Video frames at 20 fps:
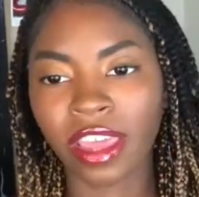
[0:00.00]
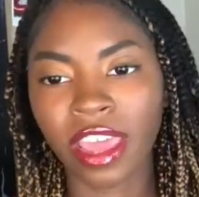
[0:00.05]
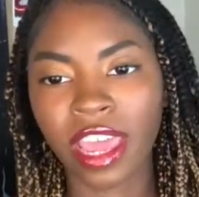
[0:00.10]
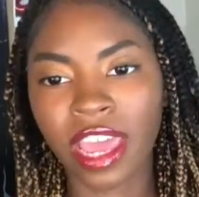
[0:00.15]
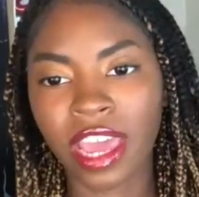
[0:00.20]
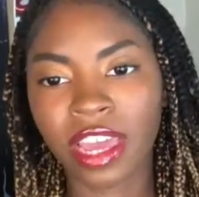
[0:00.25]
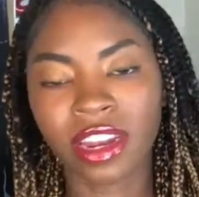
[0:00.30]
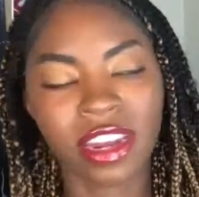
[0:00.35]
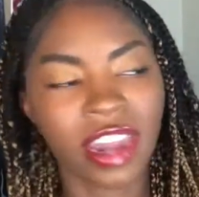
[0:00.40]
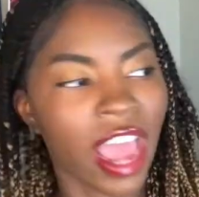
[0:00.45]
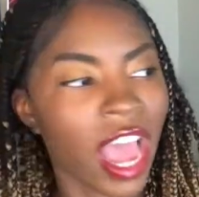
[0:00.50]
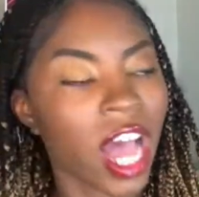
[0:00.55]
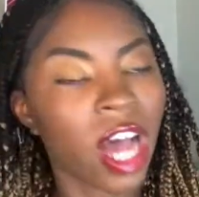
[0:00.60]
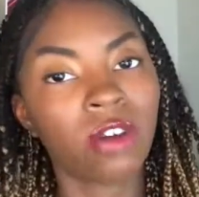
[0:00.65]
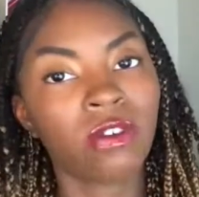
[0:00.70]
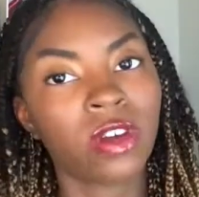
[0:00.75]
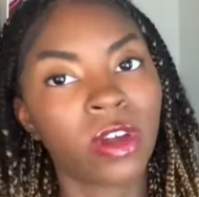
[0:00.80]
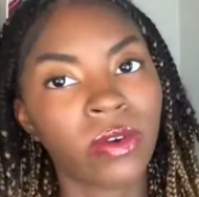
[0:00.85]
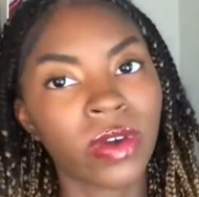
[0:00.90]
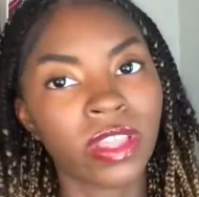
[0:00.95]
and now
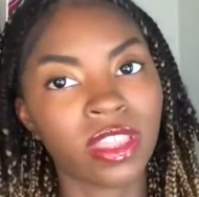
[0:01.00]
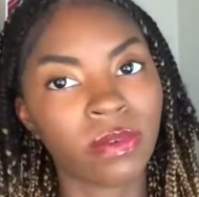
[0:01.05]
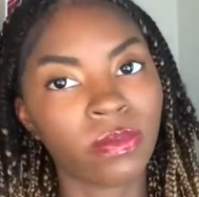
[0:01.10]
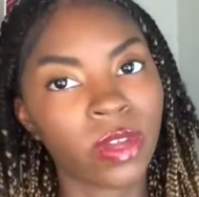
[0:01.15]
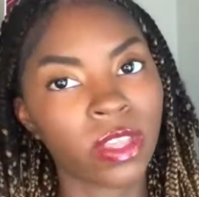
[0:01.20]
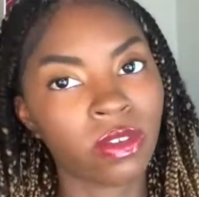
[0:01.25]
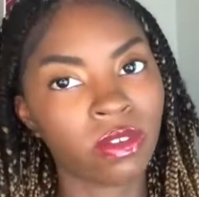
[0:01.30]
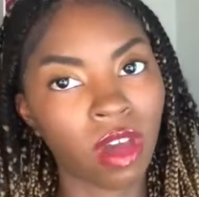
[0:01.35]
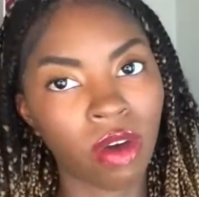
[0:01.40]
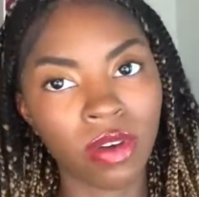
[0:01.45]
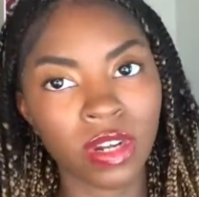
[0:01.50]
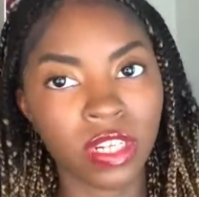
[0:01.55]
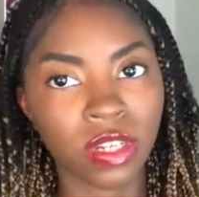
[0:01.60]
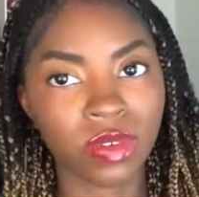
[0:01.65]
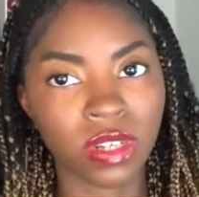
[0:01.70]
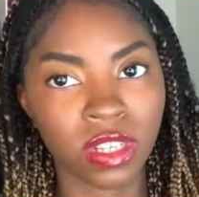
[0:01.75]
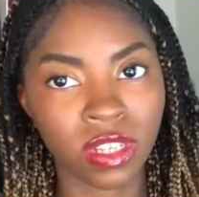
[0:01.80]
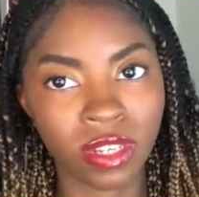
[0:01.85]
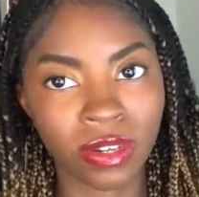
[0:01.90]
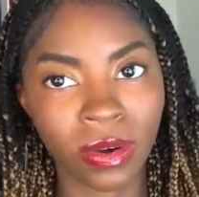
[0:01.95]
knowing that when you go into
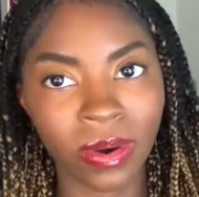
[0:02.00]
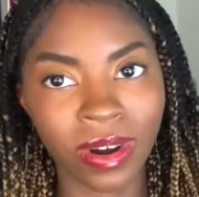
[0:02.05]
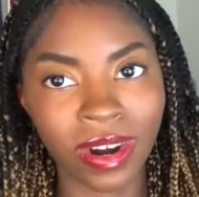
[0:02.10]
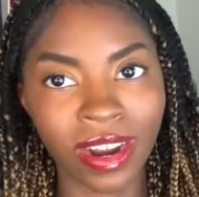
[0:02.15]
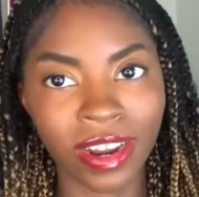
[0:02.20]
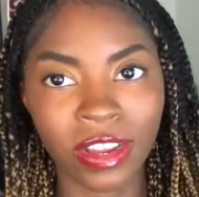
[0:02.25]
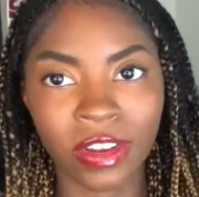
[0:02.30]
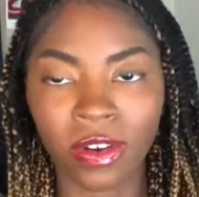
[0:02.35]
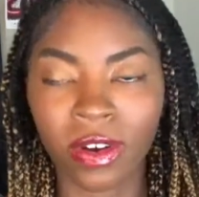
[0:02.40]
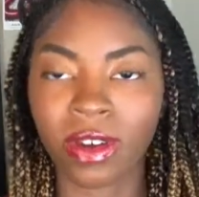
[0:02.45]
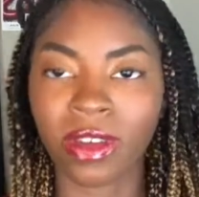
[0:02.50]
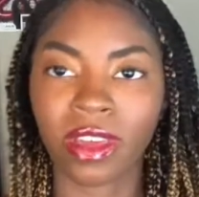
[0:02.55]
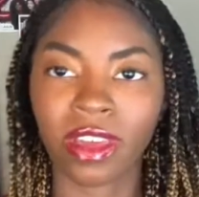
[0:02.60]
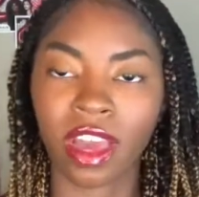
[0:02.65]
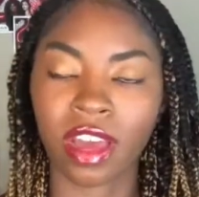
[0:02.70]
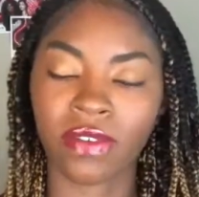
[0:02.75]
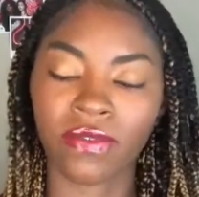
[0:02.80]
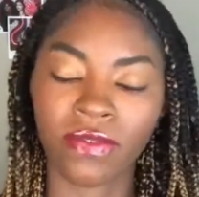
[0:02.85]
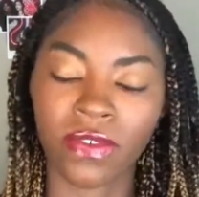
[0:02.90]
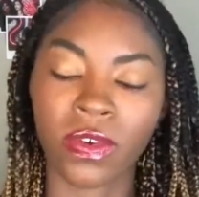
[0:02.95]
a store and you're looking
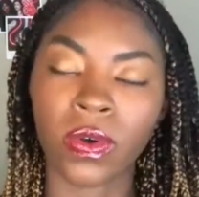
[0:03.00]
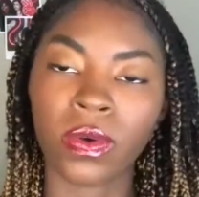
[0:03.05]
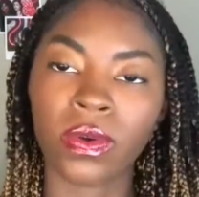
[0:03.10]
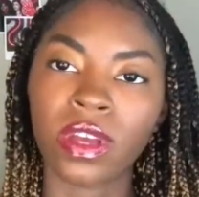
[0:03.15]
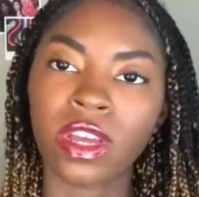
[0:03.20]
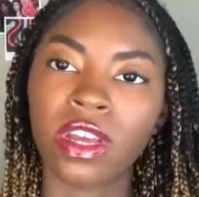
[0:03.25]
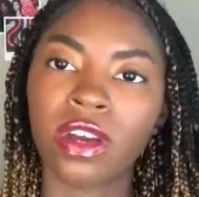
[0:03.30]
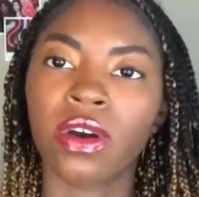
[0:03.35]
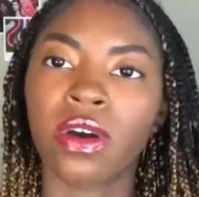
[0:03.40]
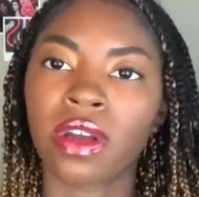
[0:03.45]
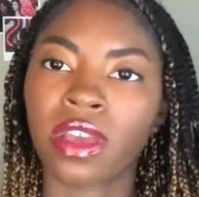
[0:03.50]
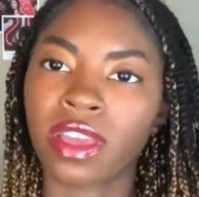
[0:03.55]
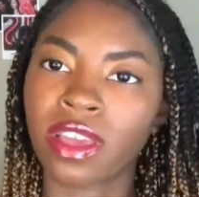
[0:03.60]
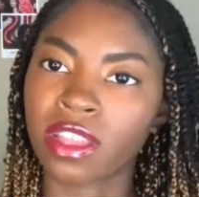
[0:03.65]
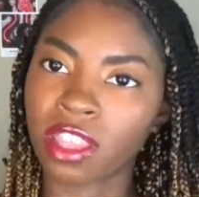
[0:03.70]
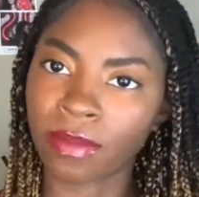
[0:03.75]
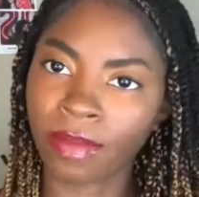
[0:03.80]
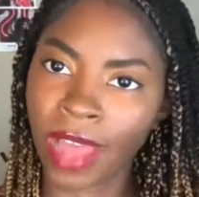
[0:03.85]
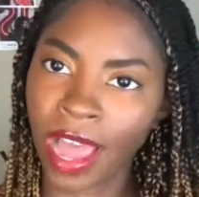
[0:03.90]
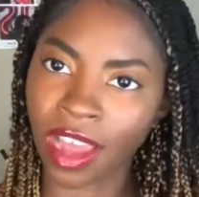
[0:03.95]
at food, looking
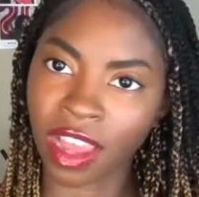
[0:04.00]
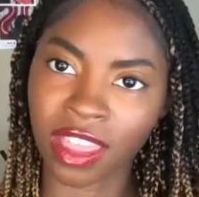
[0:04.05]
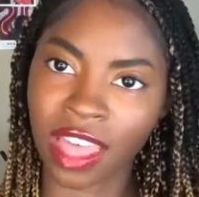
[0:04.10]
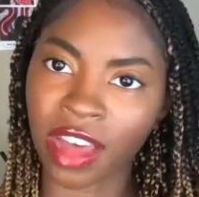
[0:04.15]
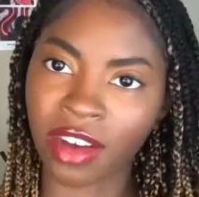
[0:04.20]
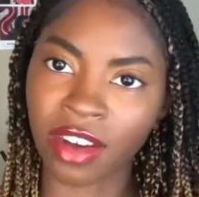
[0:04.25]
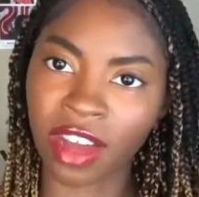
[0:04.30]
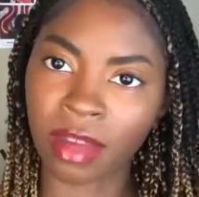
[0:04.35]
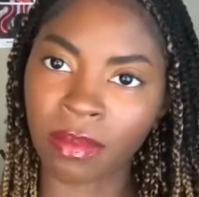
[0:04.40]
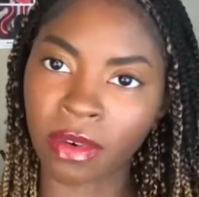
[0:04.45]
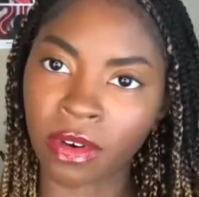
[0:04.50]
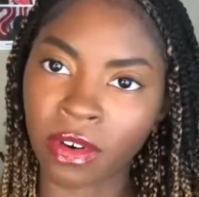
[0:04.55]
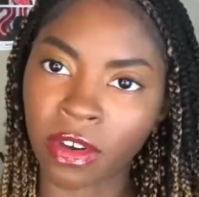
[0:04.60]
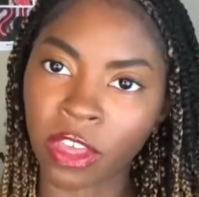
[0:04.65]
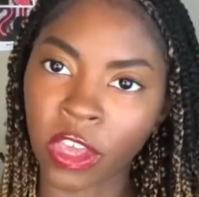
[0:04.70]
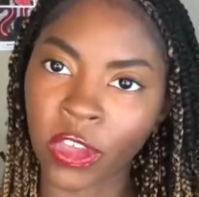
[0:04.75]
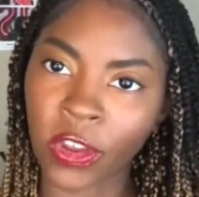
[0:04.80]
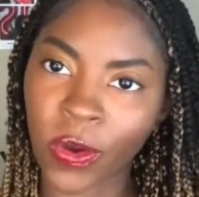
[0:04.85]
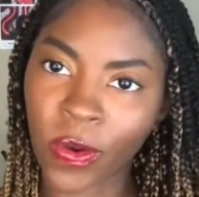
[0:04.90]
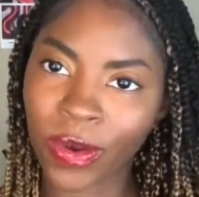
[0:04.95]
at the back of that label,
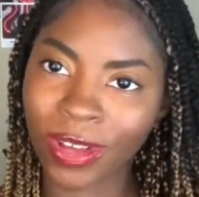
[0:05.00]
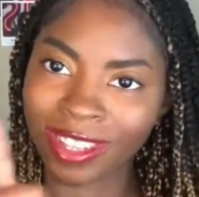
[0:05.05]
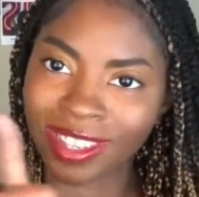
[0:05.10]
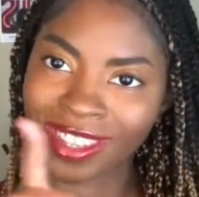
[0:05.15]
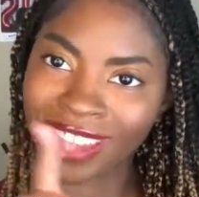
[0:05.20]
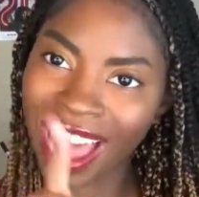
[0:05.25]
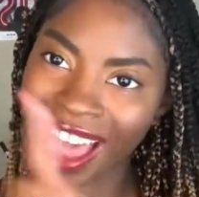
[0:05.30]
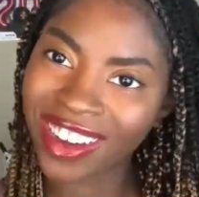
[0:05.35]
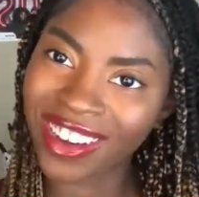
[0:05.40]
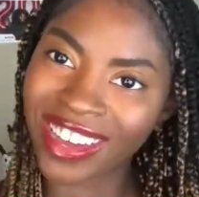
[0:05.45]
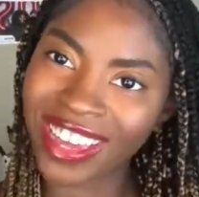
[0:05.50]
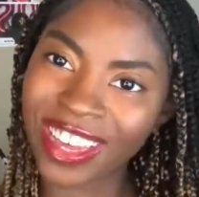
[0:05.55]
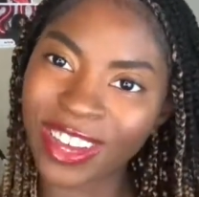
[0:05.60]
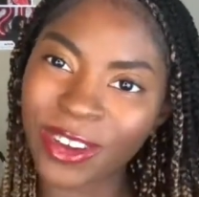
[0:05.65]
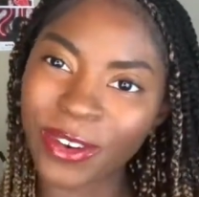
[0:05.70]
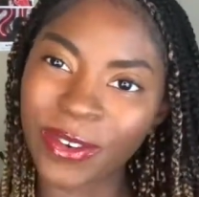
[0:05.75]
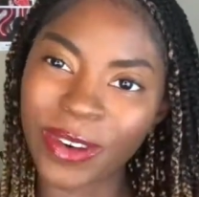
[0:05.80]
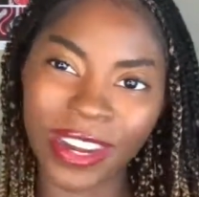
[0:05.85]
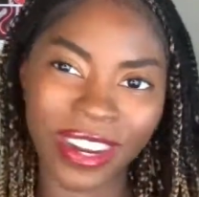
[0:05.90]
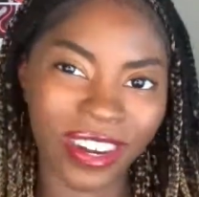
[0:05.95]
you know exactly
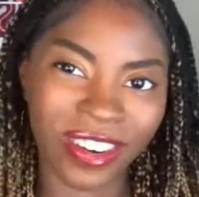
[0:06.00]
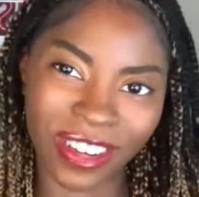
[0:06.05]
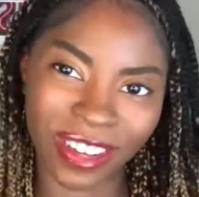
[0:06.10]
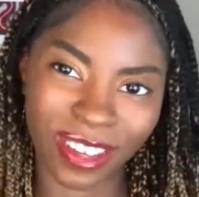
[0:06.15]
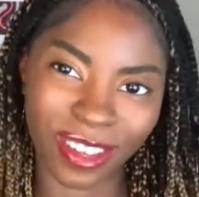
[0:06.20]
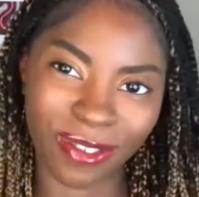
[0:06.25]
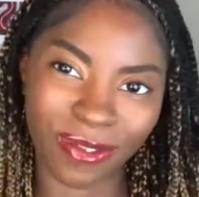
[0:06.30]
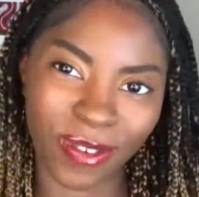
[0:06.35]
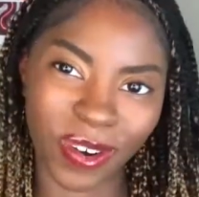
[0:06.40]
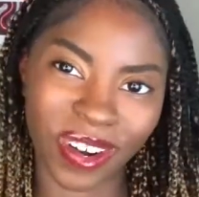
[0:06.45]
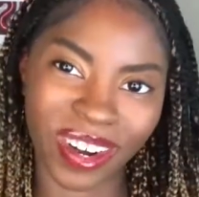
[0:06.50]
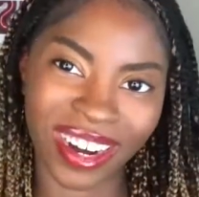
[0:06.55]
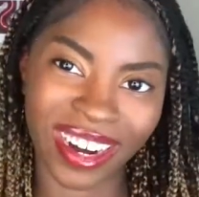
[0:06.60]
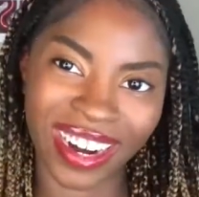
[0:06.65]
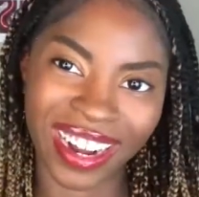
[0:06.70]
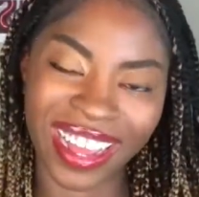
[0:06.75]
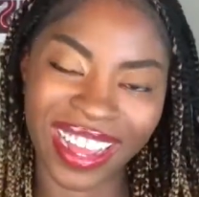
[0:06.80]
what you're looking for.